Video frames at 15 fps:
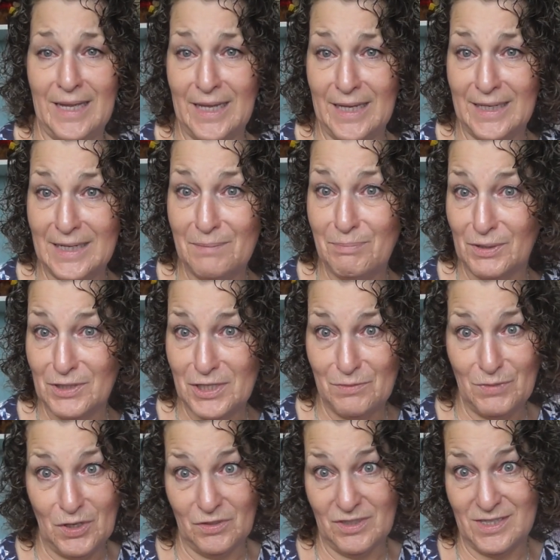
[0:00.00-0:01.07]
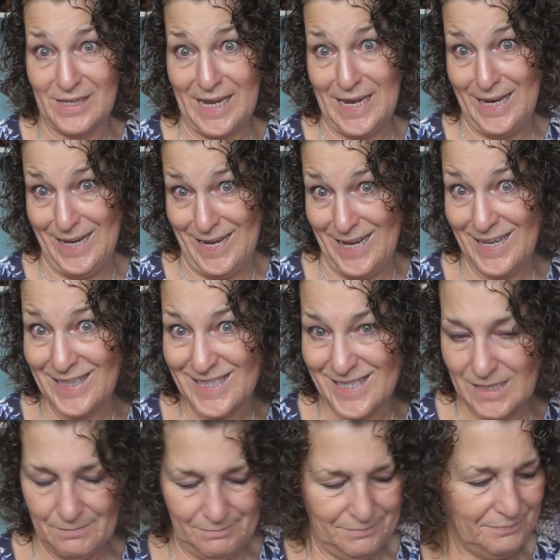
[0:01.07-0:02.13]
anybody what's in
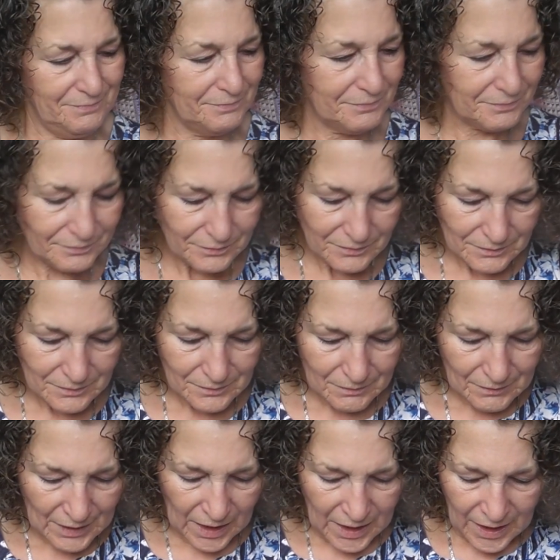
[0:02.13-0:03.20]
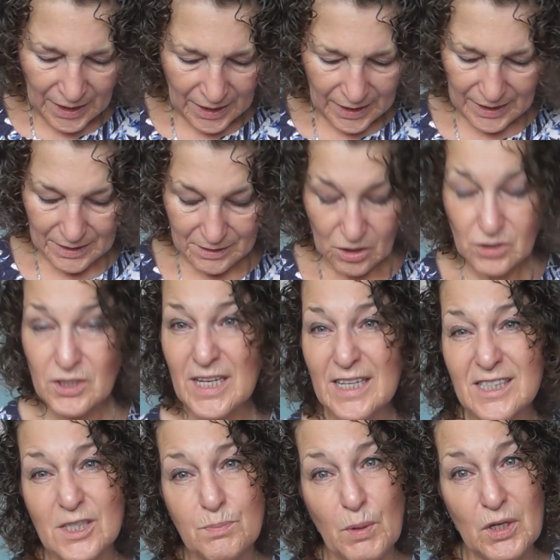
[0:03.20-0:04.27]
it because uh,
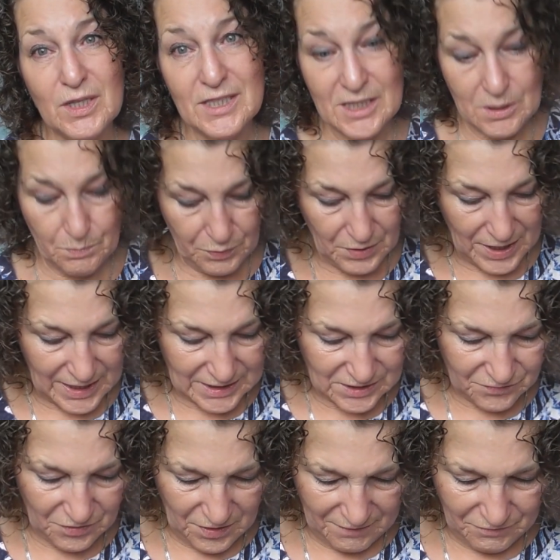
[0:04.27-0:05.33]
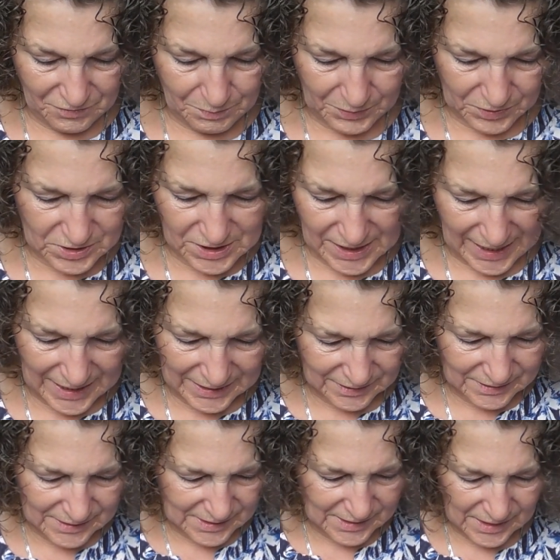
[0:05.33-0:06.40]
it'll spoil the surprise for everybody
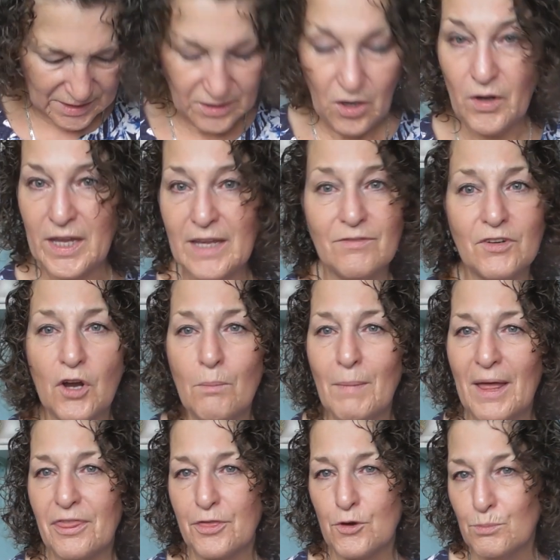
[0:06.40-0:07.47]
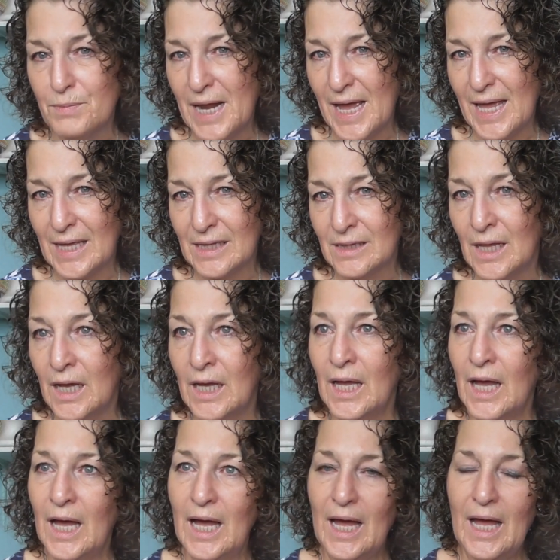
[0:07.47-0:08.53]
else. Not even on my thumbnail.
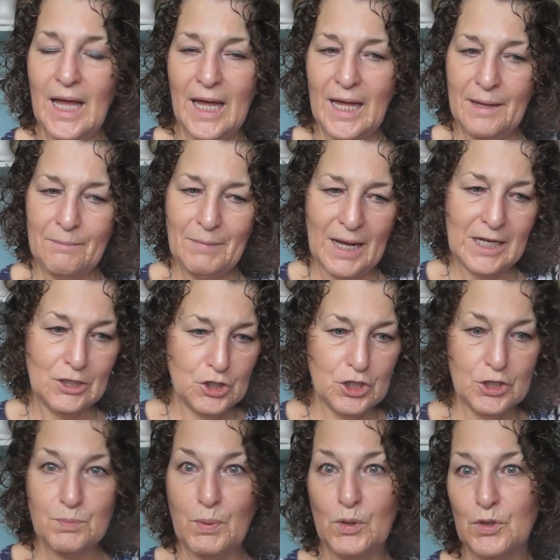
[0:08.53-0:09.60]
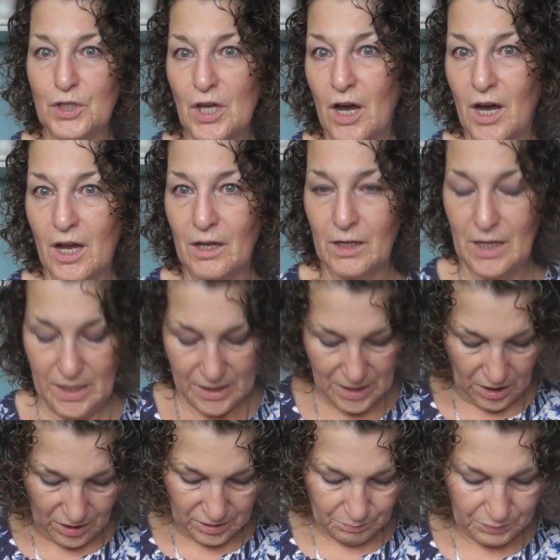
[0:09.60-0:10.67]
Um, I'll just put yarn, a uh,
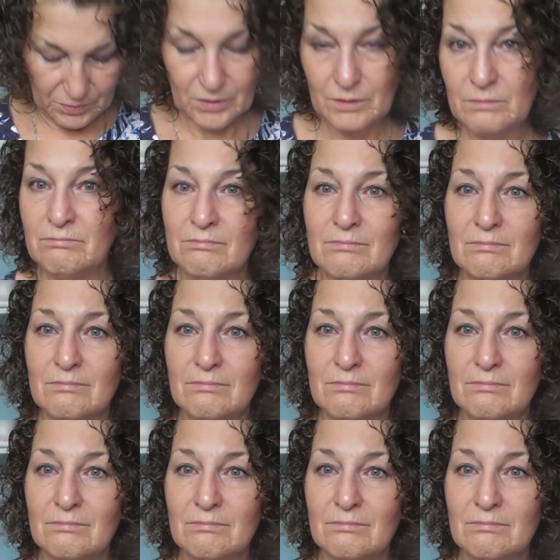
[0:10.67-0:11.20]
Yarnable